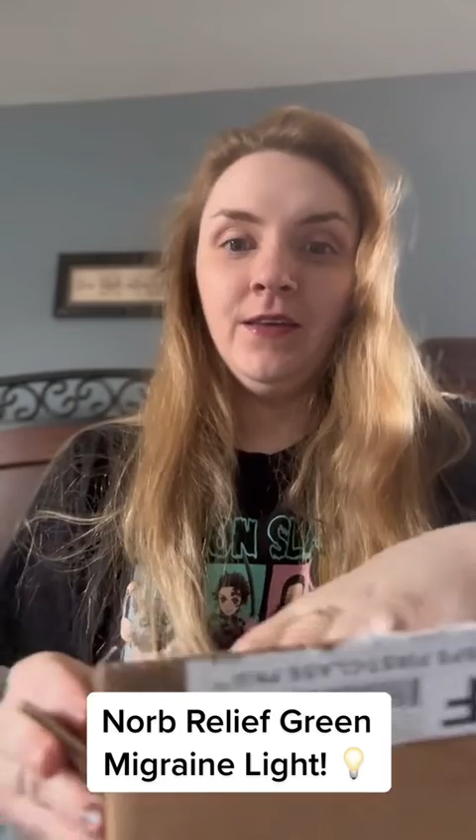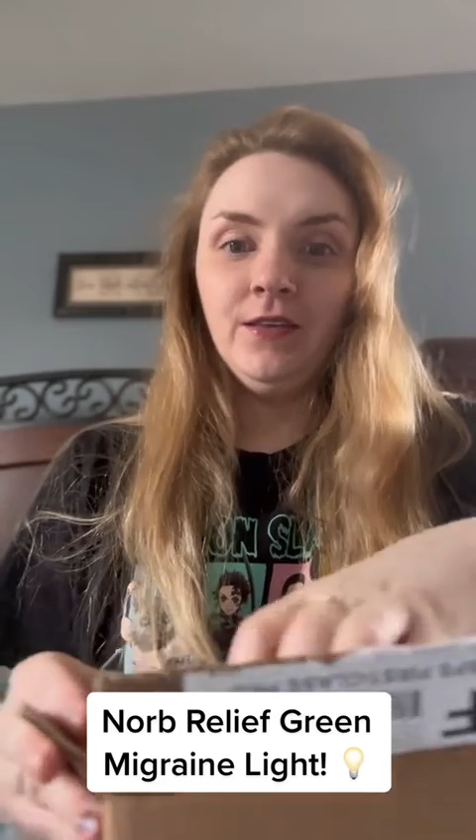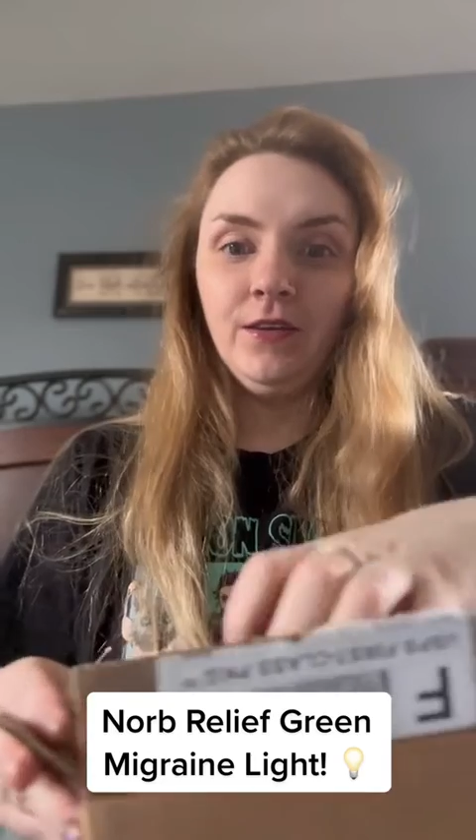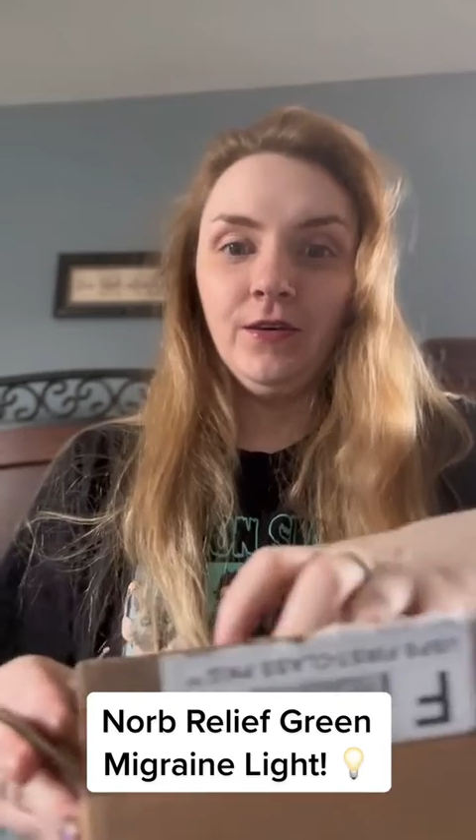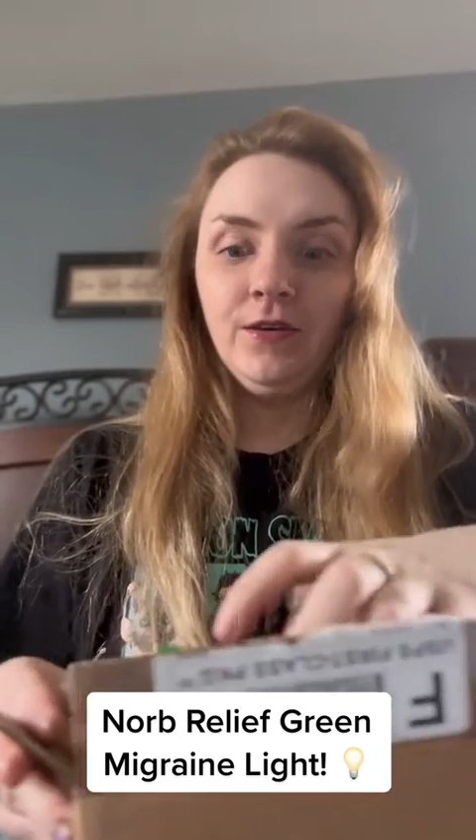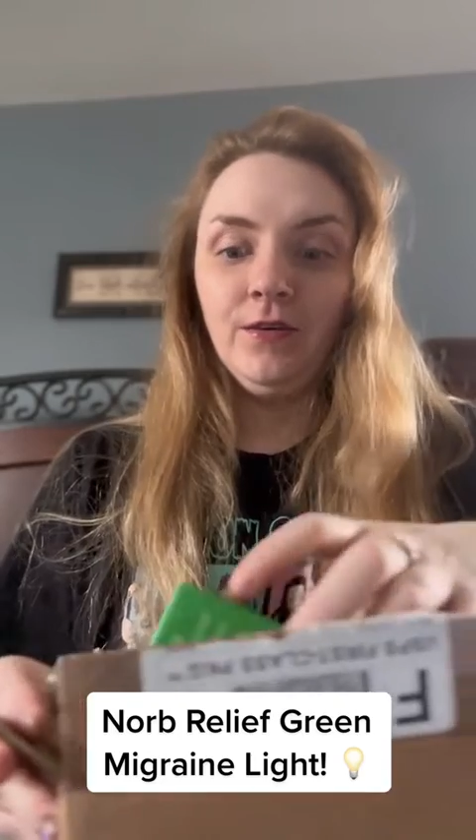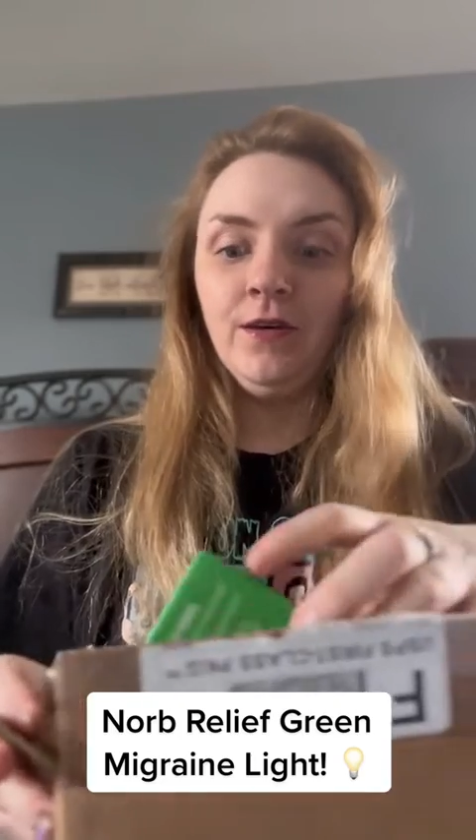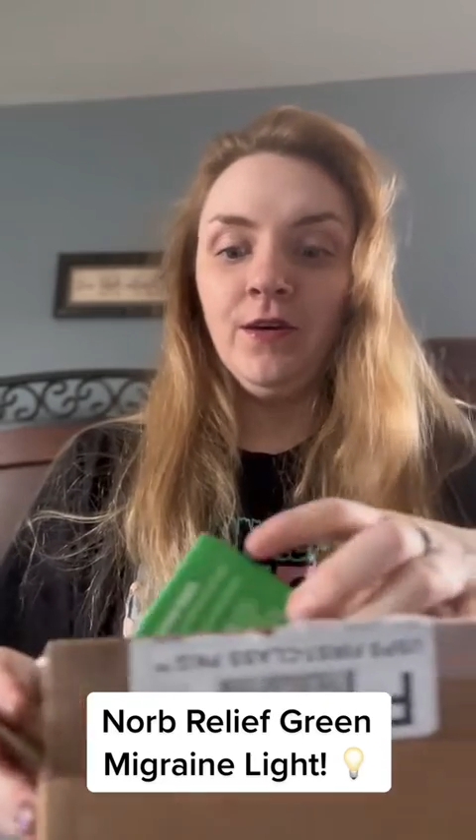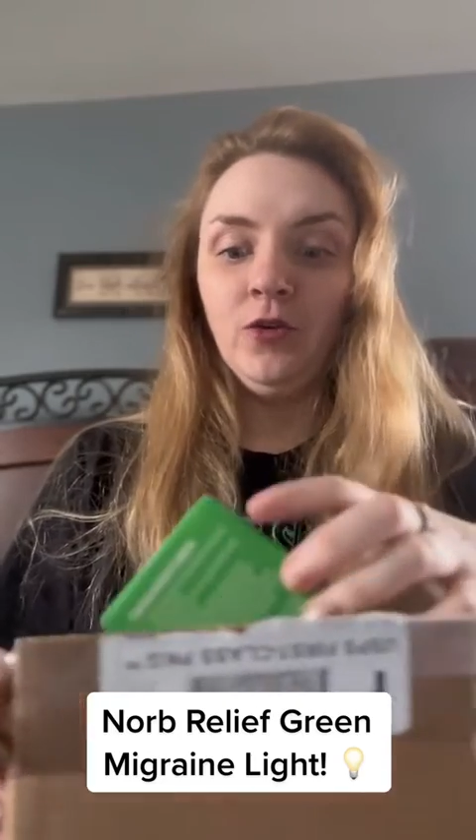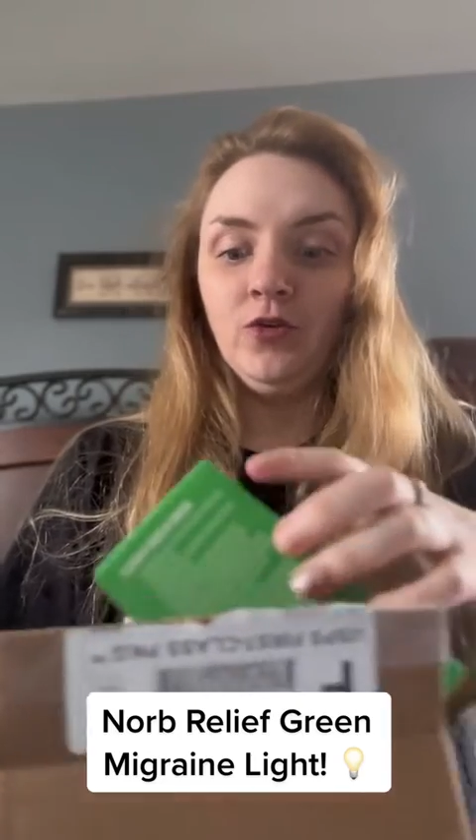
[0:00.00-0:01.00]
So
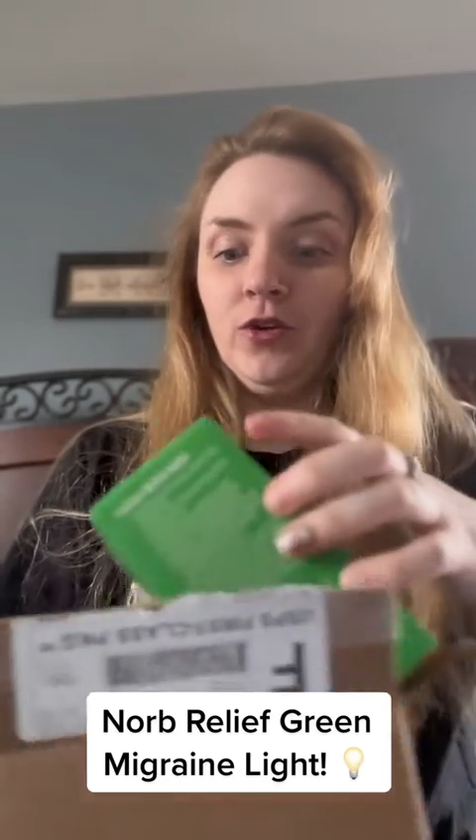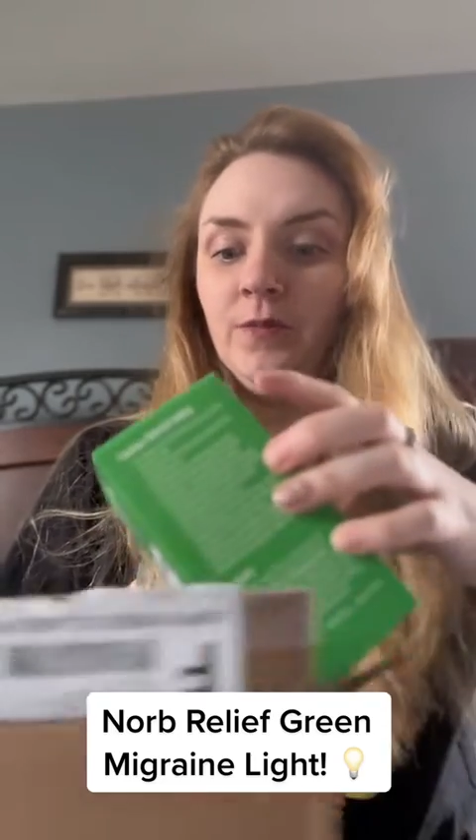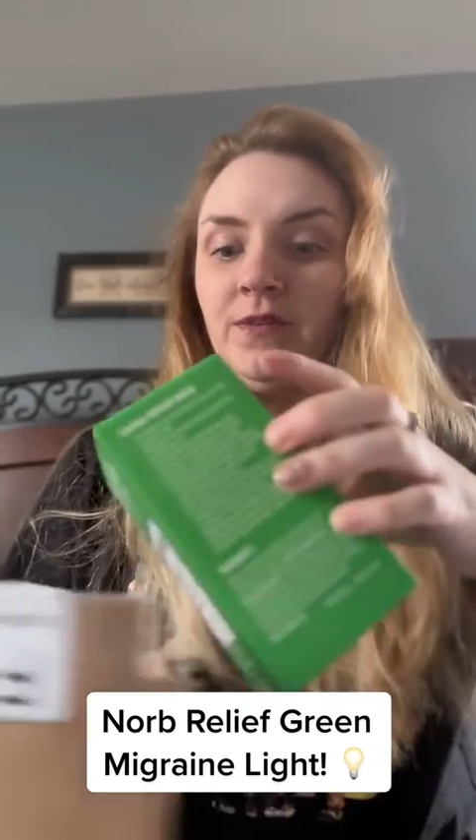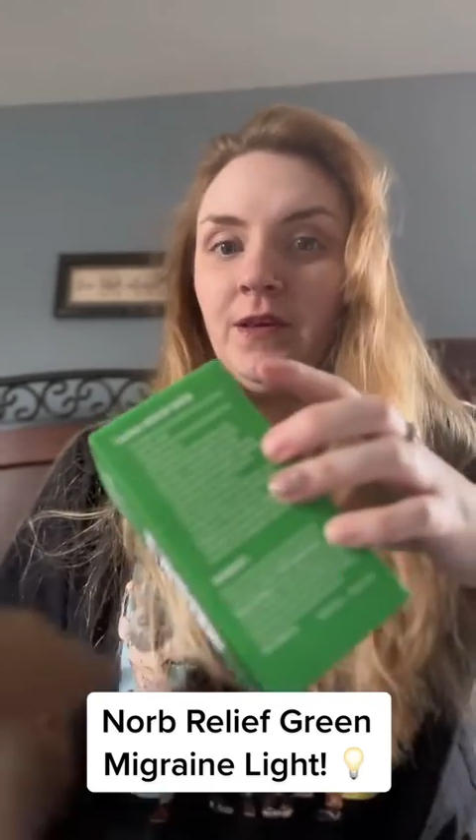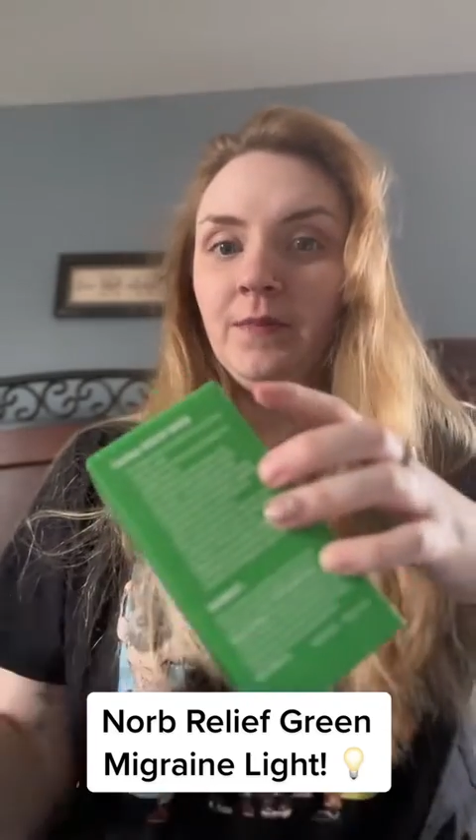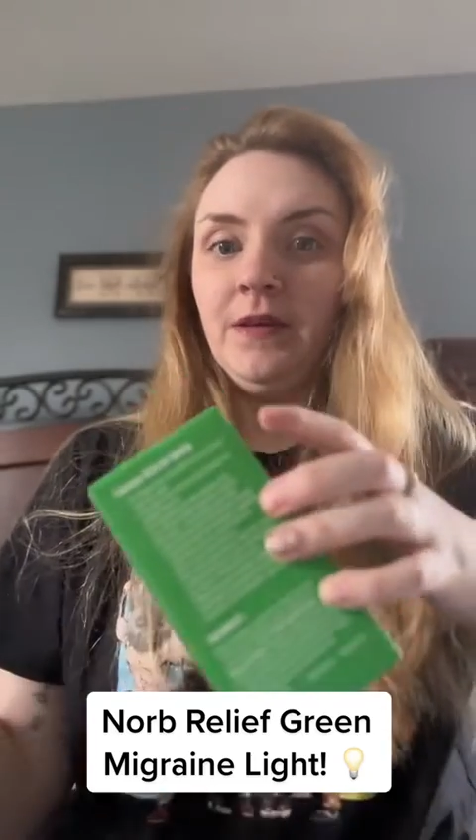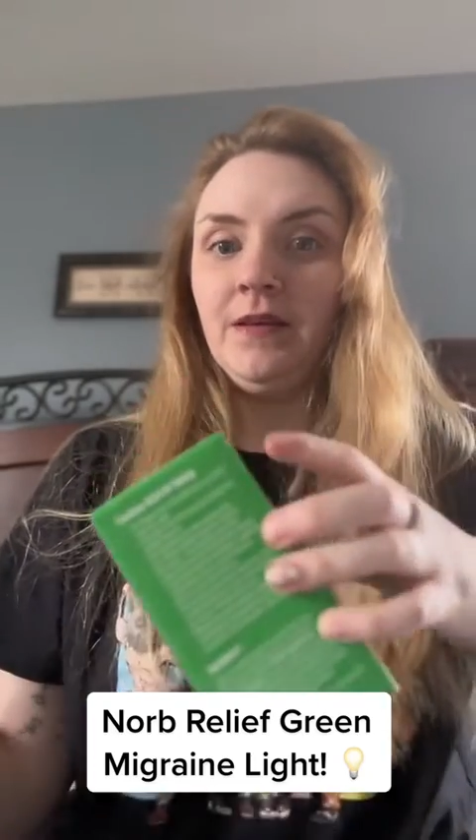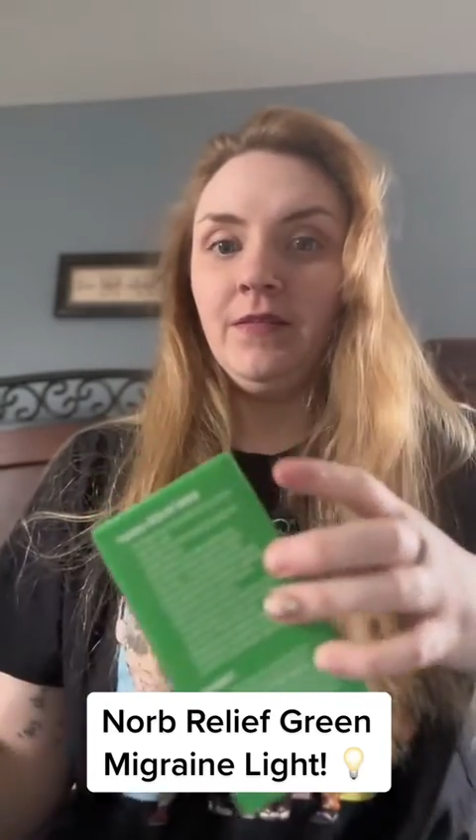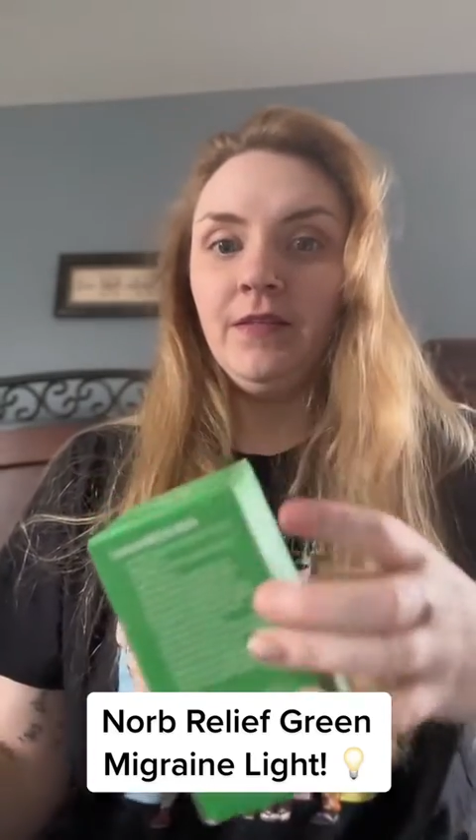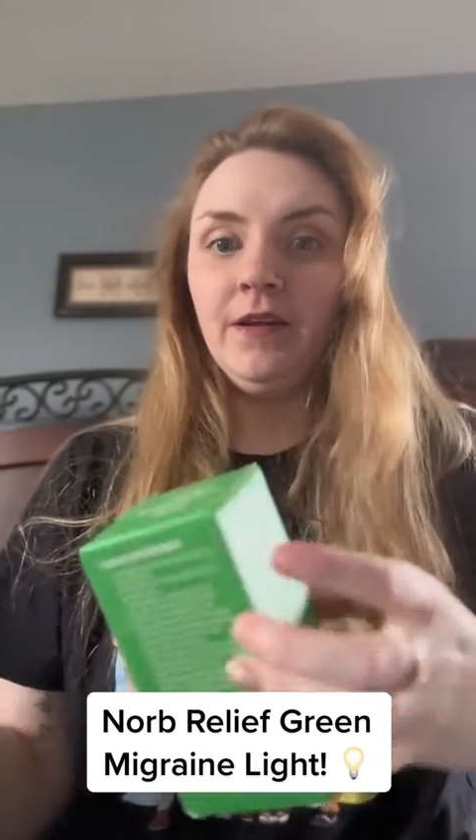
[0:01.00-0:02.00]
Norb sent me
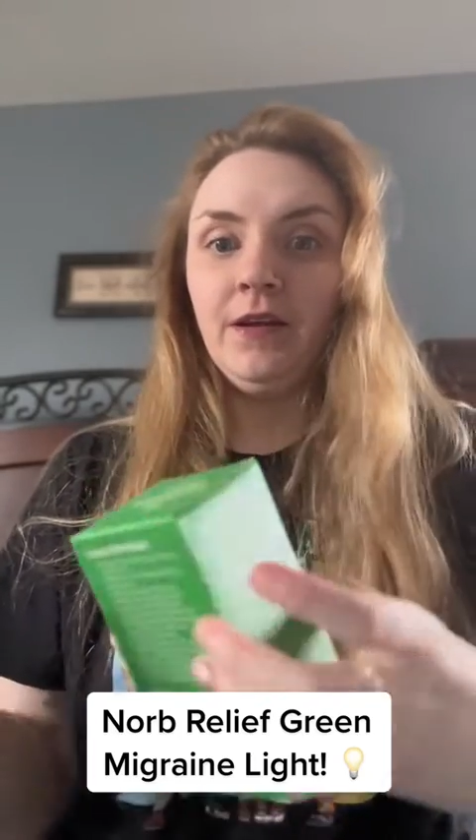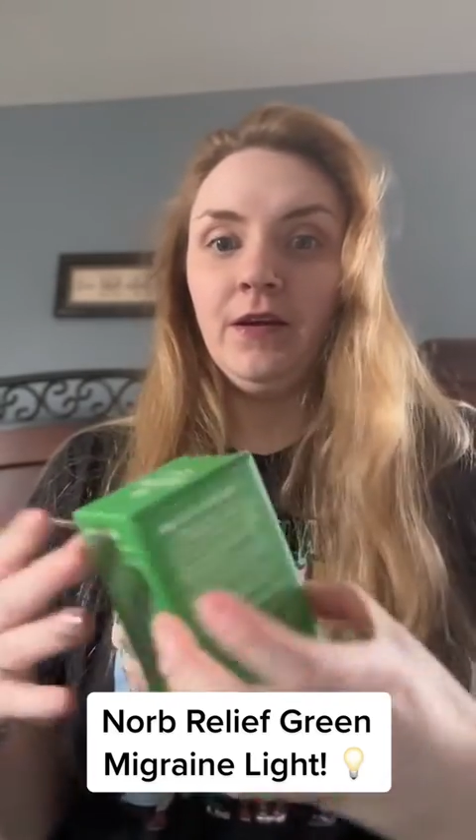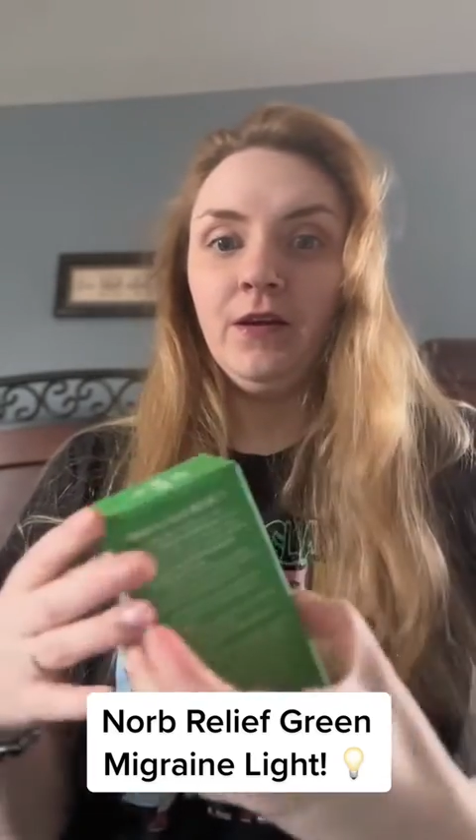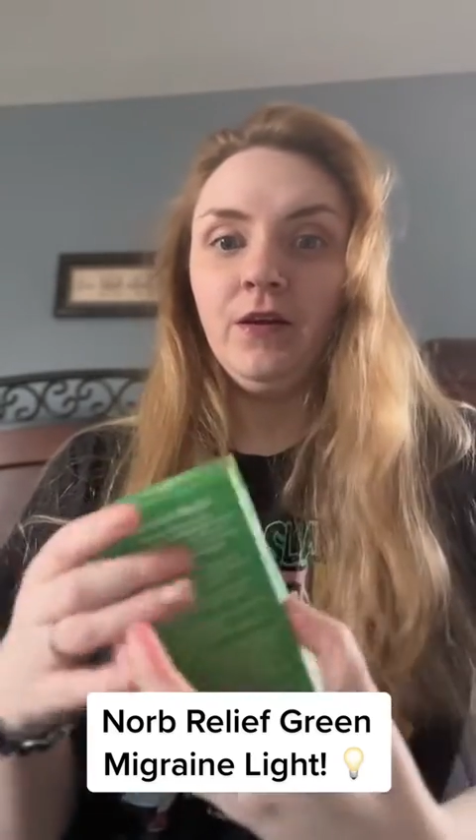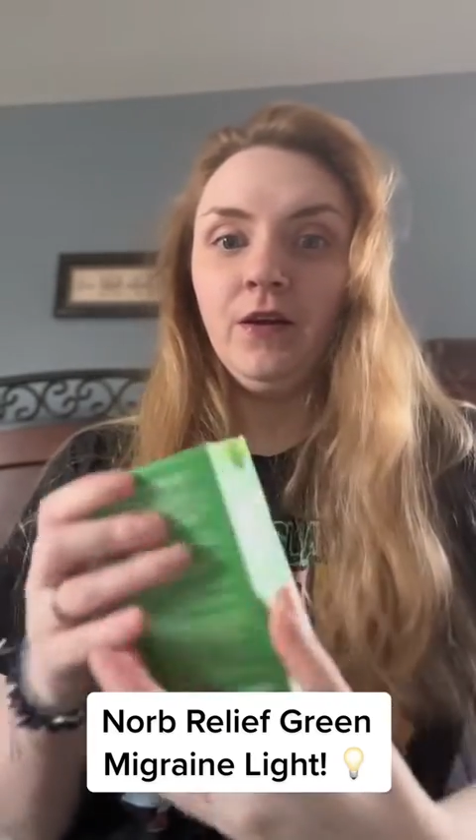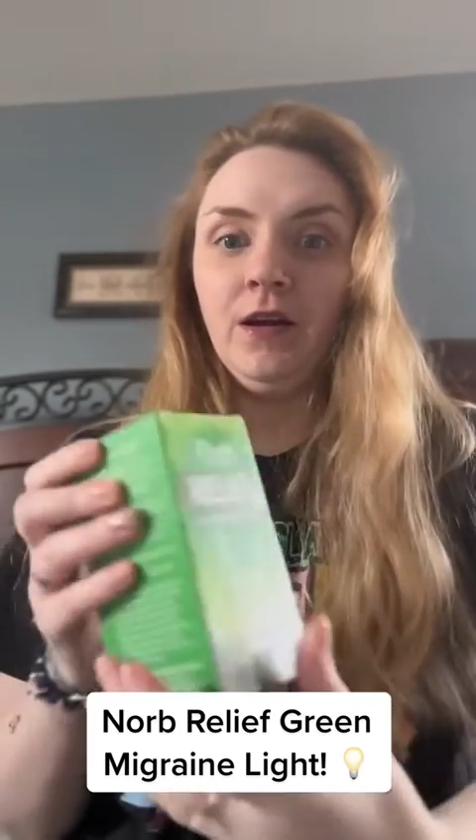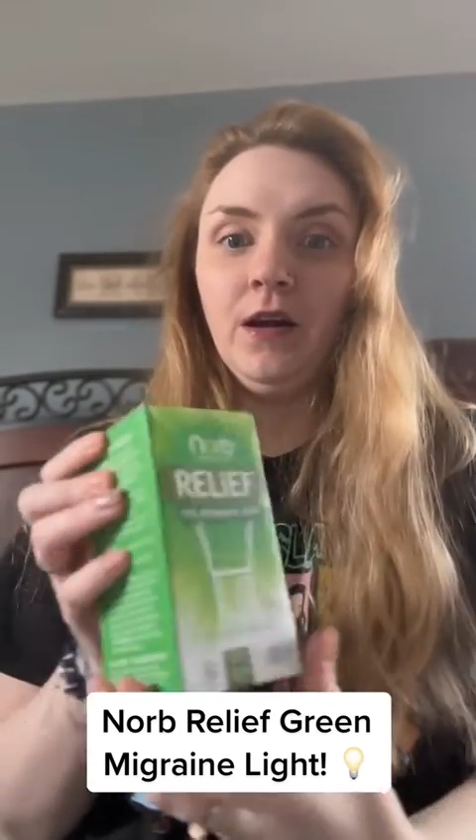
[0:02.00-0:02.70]
their